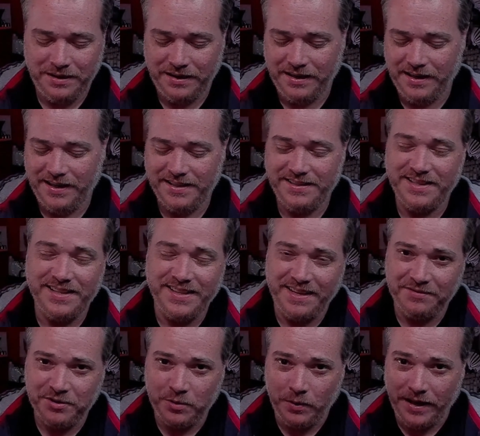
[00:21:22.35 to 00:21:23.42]
It doesn't
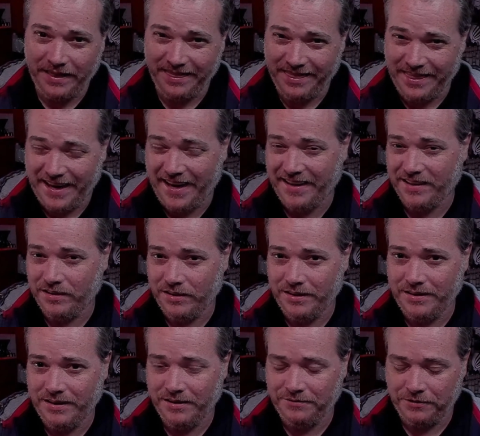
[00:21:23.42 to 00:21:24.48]
have quite that
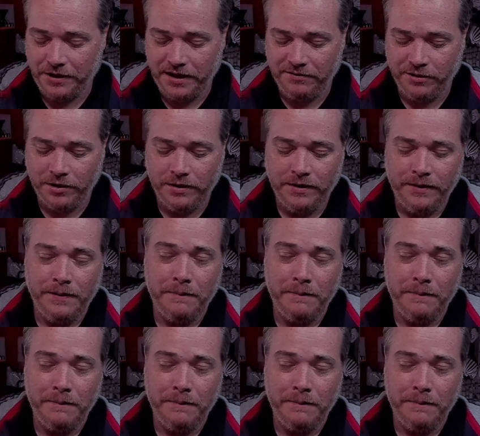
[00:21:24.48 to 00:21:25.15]
good a flavor,